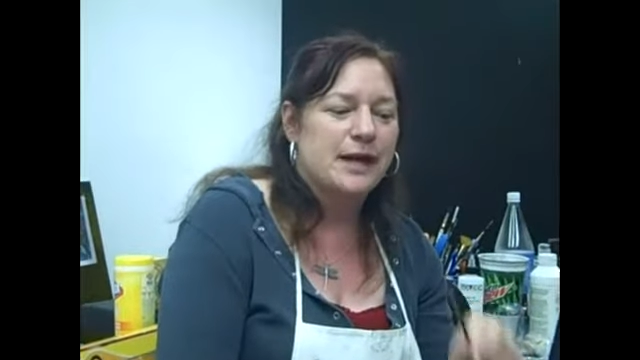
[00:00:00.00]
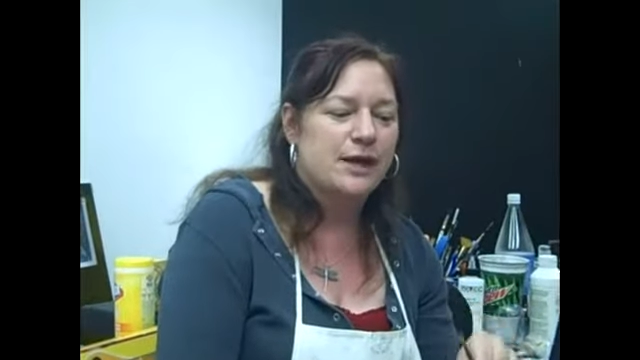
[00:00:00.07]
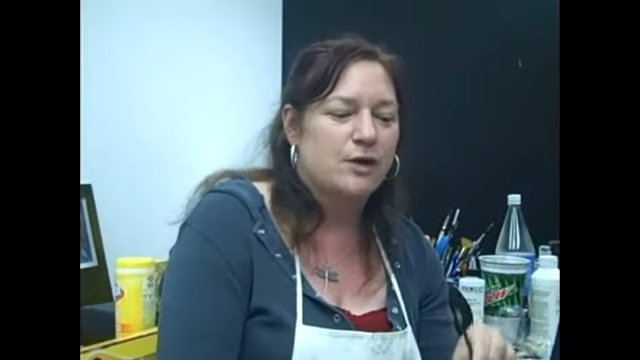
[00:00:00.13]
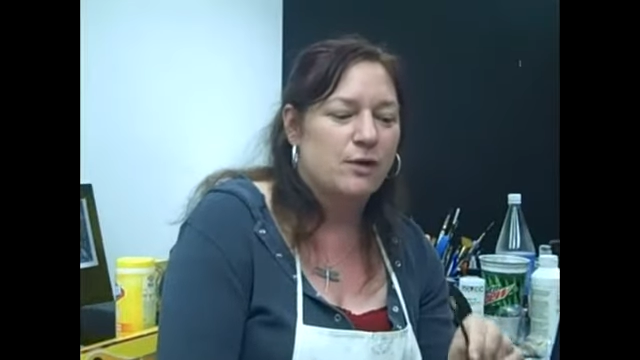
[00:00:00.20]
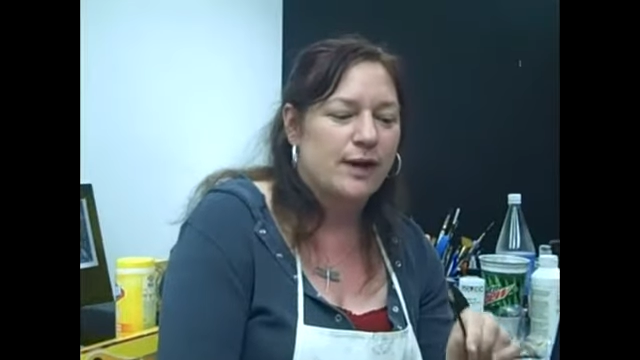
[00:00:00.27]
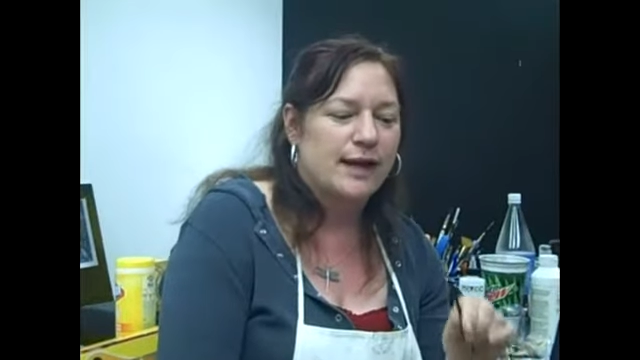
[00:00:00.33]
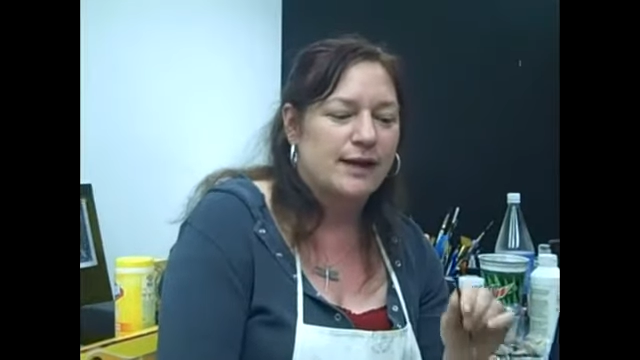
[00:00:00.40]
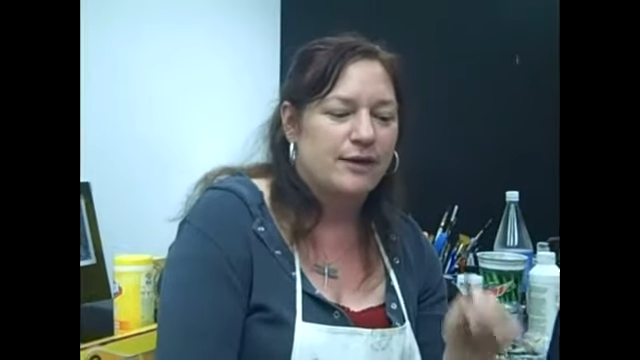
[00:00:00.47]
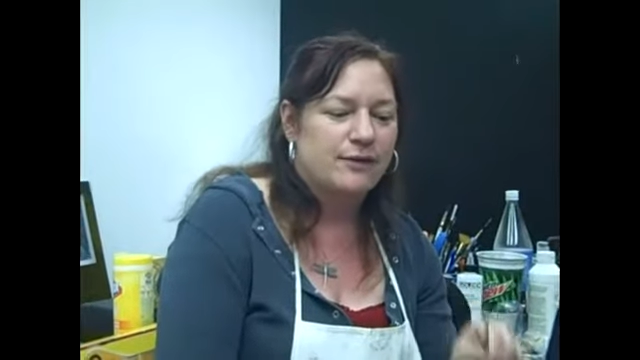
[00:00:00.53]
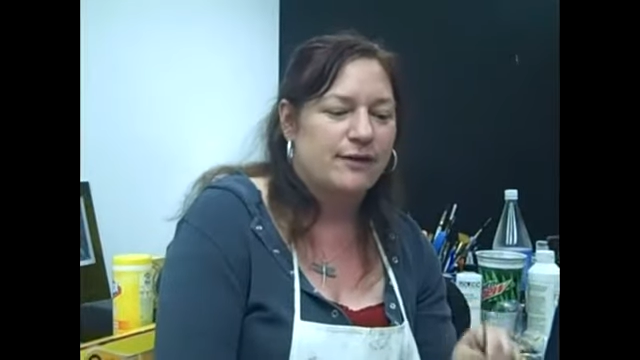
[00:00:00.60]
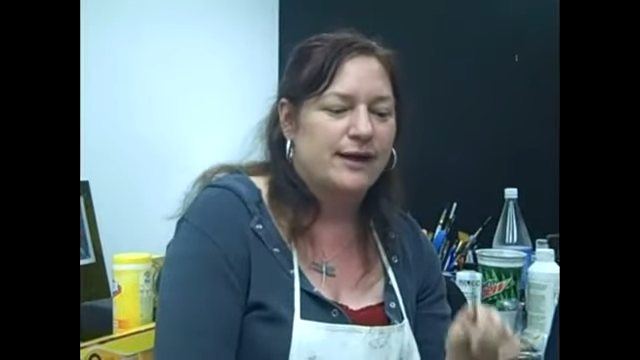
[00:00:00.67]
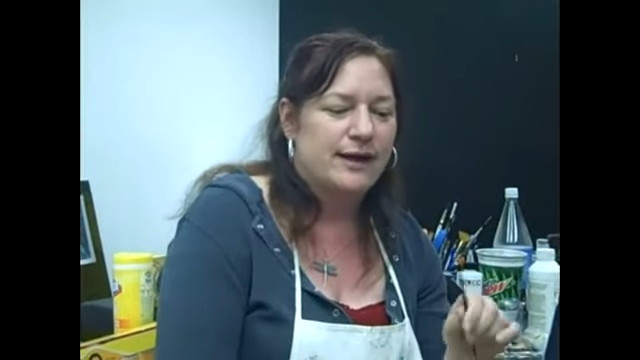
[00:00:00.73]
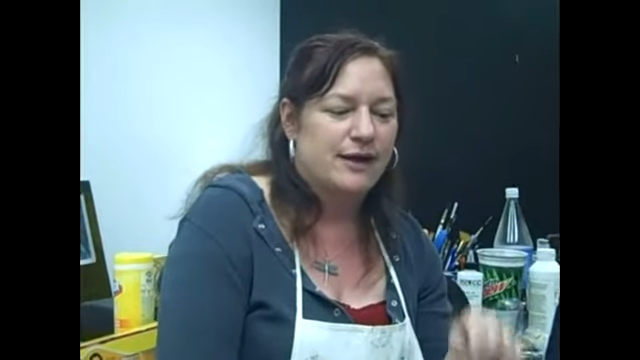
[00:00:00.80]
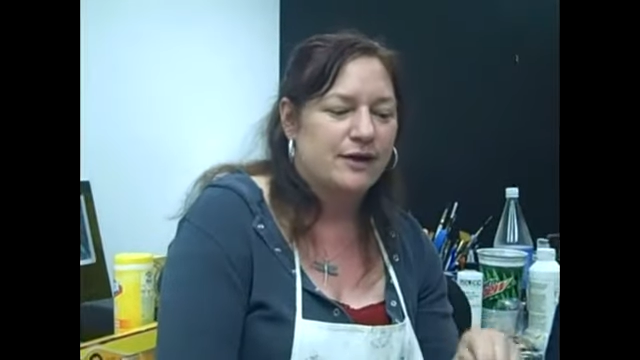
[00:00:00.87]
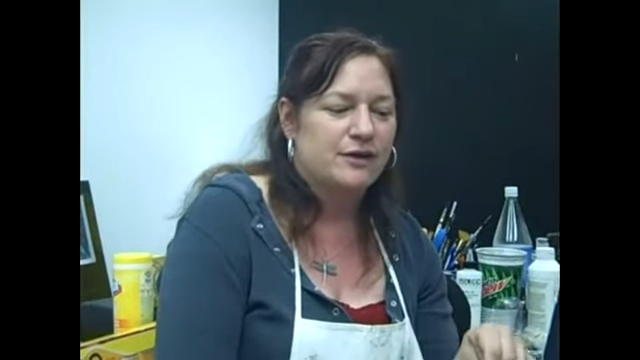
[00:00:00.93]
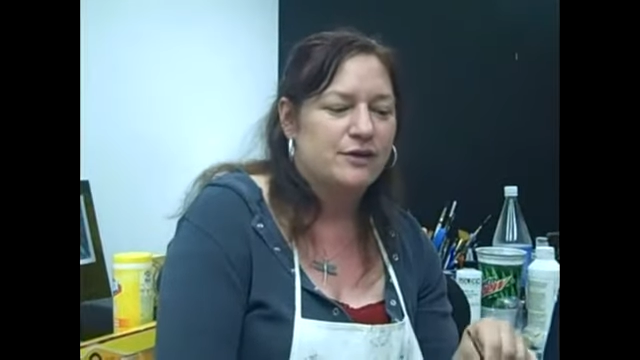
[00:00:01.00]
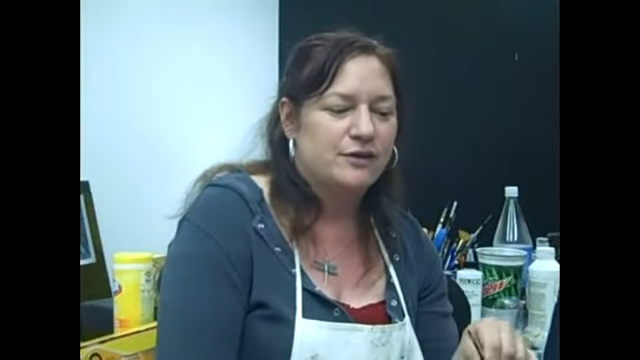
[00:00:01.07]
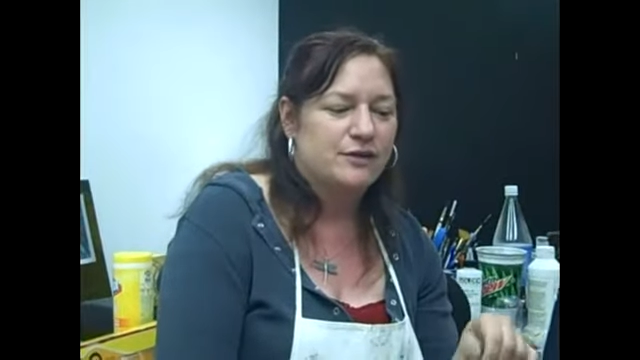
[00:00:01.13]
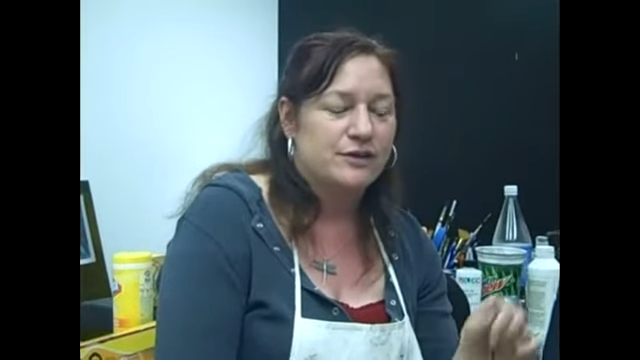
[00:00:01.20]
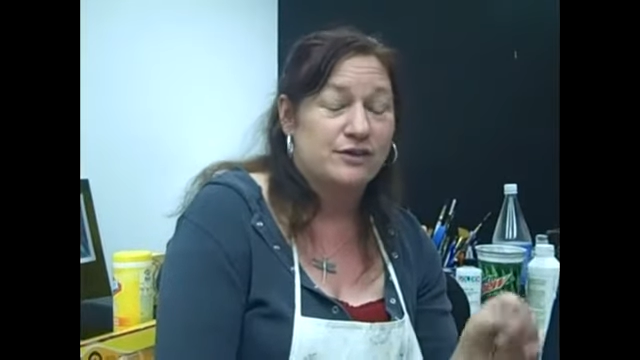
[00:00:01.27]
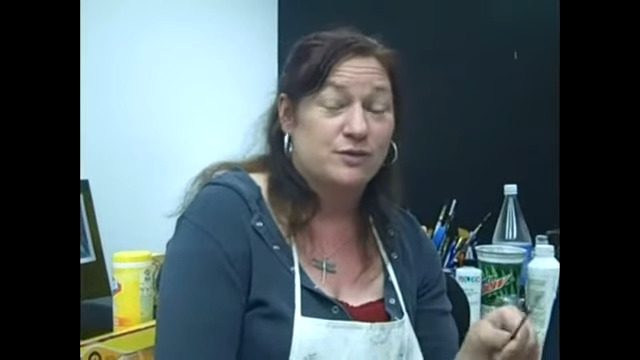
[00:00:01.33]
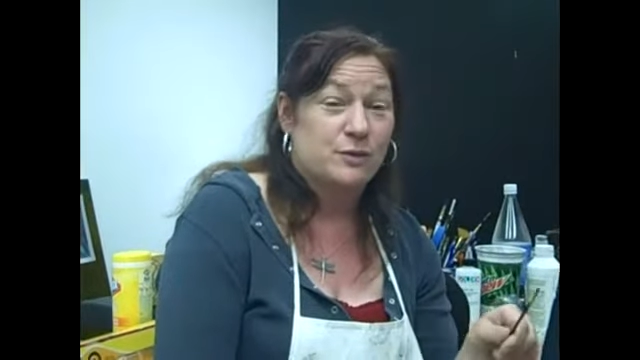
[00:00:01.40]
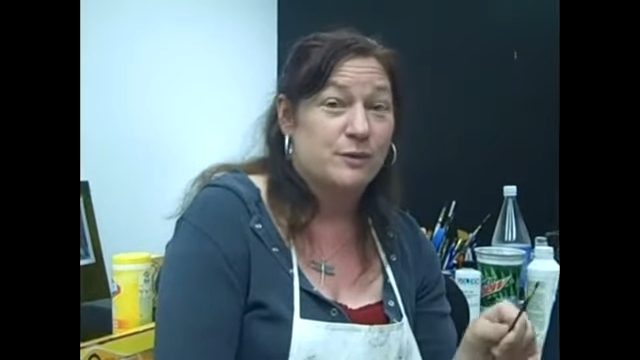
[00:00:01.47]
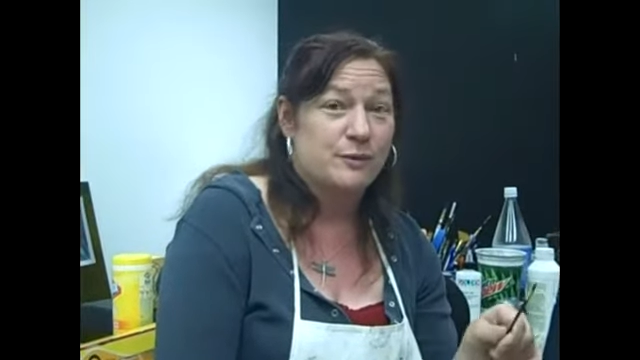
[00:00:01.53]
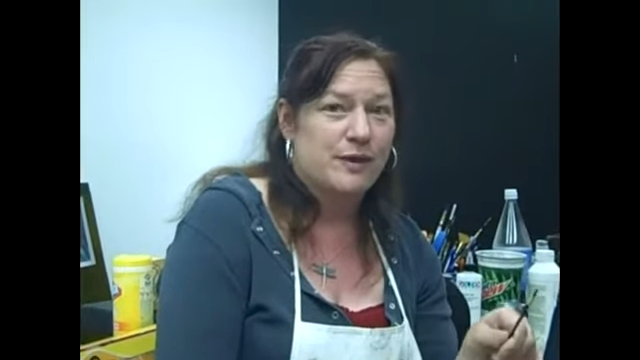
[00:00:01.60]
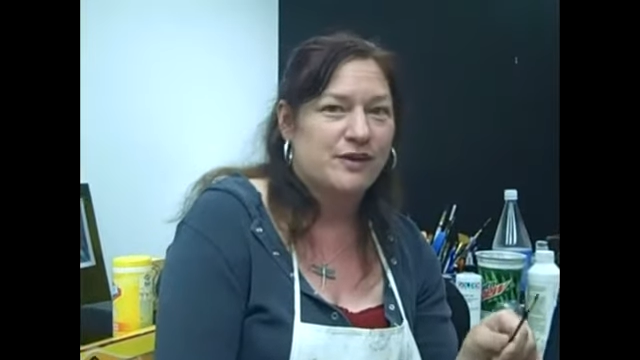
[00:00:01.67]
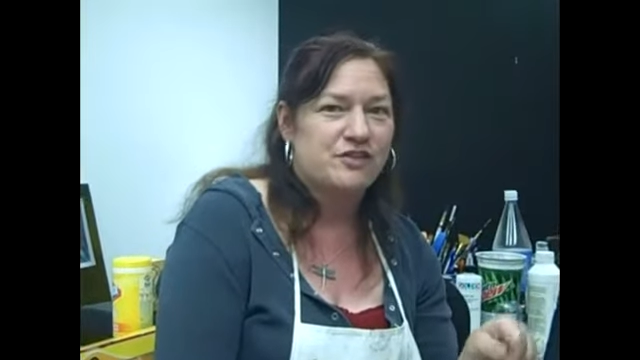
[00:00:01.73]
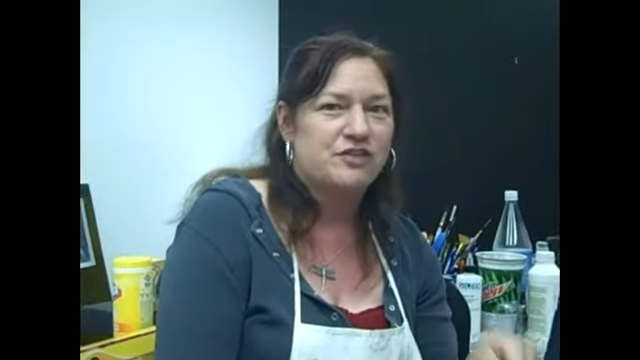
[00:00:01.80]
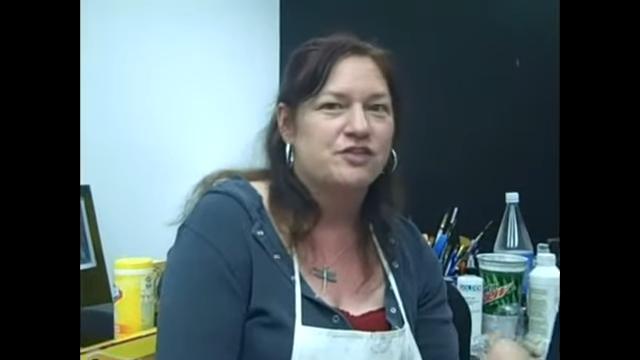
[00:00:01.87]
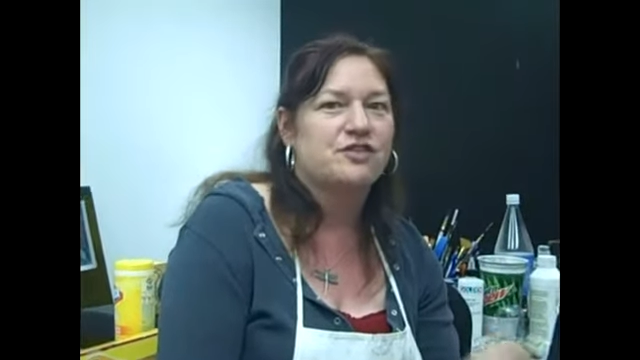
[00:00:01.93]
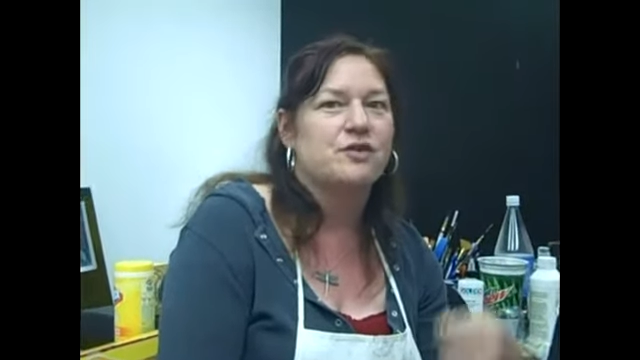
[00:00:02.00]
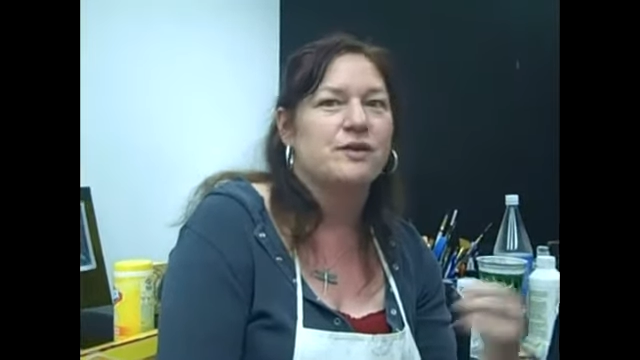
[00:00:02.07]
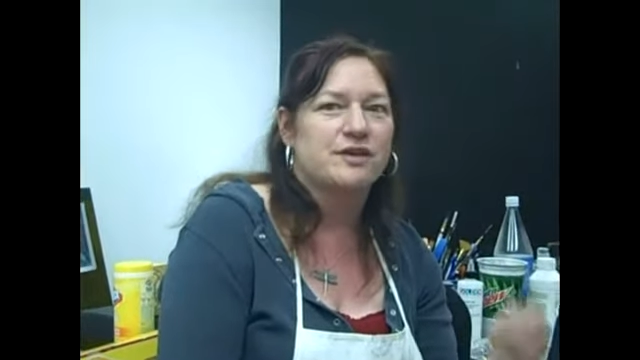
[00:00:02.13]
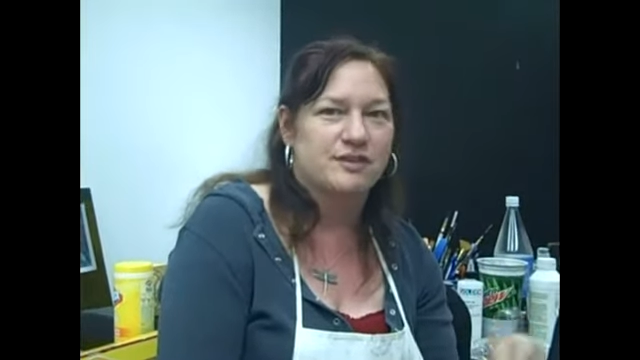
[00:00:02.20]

my great great uncle is Will Rogers,